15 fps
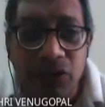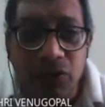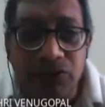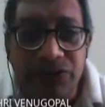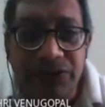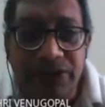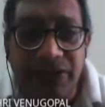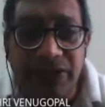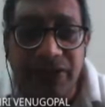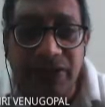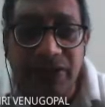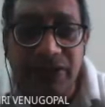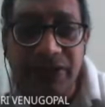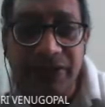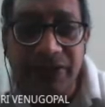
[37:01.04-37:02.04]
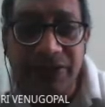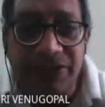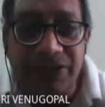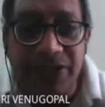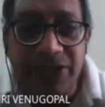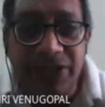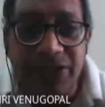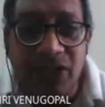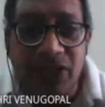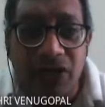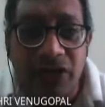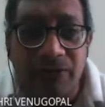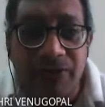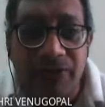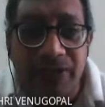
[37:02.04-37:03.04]
You see that that is changing
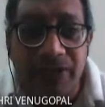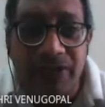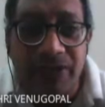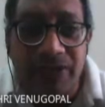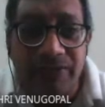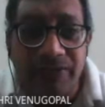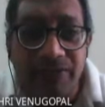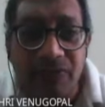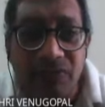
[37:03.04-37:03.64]
automatically.